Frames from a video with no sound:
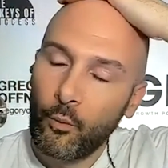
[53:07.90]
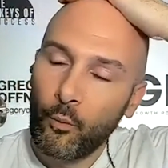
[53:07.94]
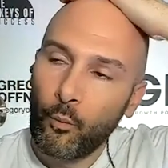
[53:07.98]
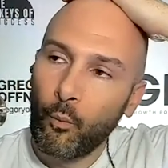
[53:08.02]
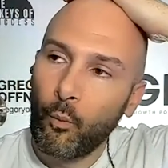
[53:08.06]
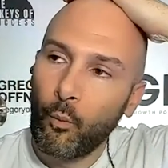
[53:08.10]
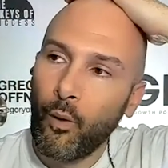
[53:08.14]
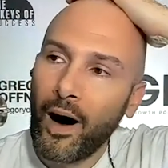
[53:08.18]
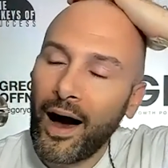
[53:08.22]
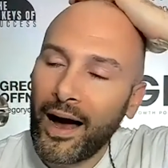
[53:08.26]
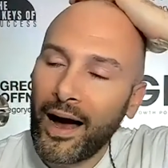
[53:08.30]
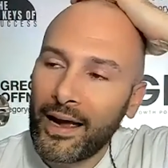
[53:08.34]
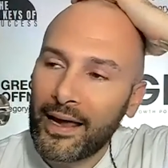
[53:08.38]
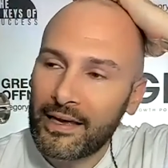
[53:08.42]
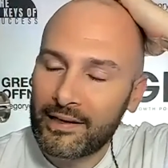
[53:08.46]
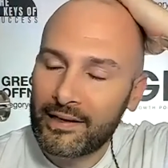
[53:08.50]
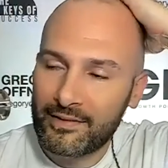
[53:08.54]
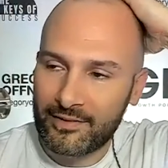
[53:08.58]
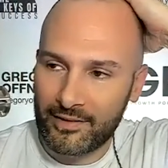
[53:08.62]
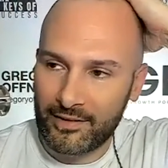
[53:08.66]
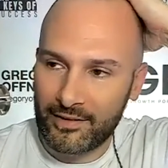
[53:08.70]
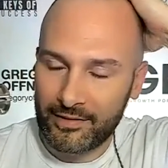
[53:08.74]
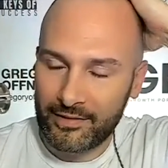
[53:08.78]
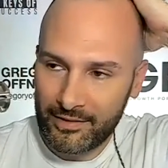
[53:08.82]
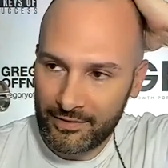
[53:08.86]
Why
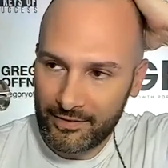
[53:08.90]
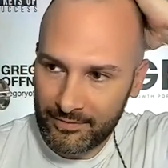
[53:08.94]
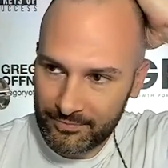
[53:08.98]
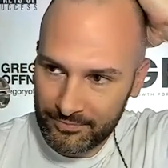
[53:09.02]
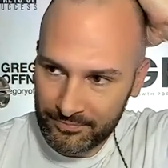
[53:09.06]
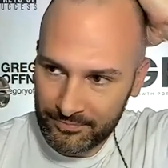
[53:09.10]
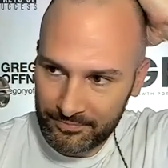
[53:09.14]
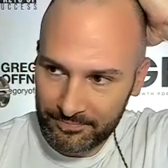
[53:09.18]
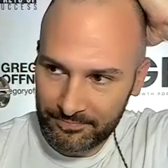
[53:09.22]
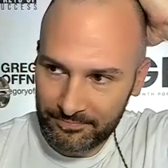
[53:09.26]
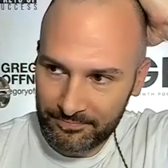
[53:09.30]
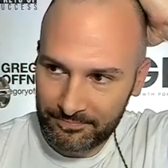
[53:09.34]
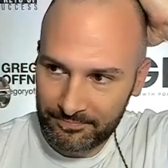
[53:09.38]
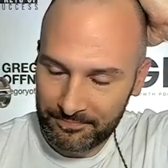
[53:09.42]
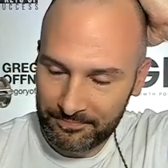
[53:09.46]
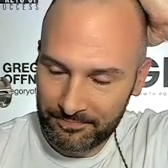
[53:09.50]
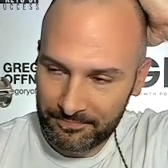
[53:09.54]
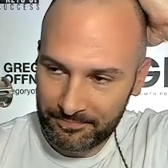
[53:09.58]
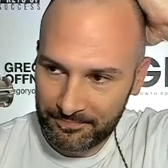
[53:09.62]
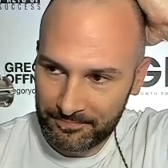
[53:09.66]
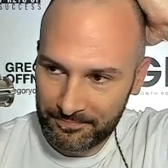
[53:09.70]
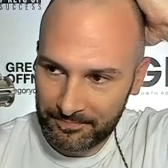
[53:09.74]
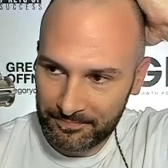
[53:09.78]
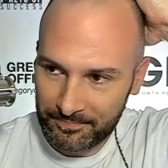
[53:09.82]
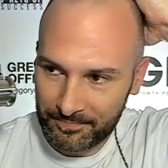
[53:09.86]
is it
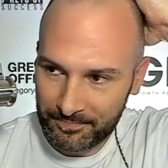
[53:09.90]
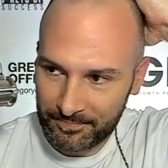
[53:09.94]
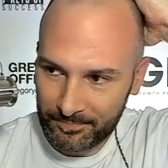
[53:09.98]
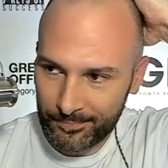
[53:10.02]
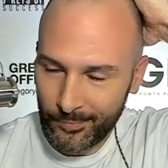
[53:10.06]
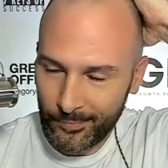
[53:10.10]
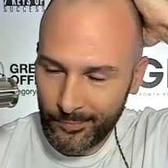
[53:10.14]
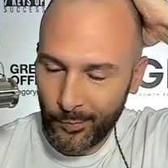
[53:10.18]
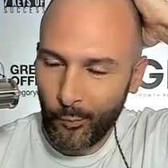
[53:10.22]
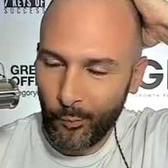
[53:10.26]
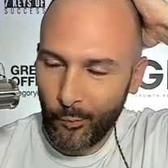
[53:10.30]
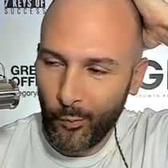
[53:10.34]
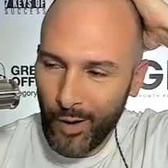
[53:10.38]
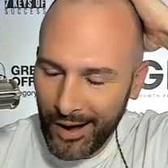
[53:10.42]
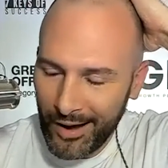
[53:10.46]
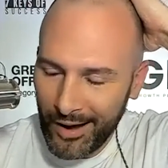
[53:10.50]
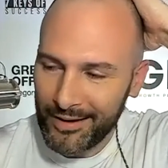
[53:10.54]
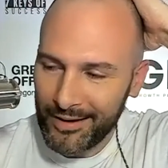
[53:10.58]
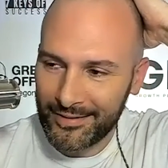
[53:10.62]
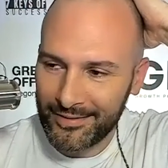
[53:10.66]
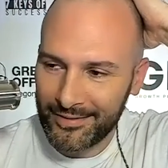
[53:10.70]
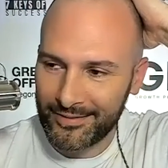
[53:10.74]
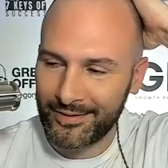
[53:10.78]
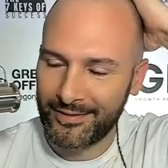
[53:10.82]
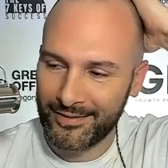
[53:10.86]
why
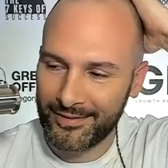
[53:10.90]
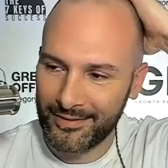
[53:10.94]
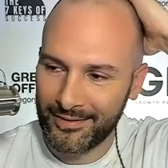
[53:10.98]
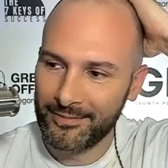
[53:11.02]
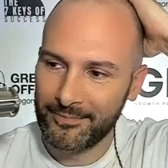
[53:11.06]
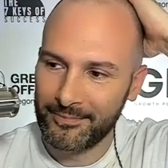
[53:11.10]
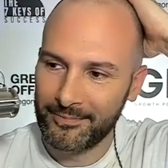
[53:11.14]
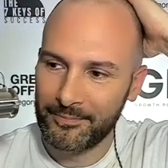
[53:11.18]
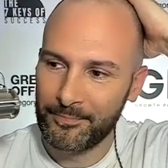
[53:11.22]
is it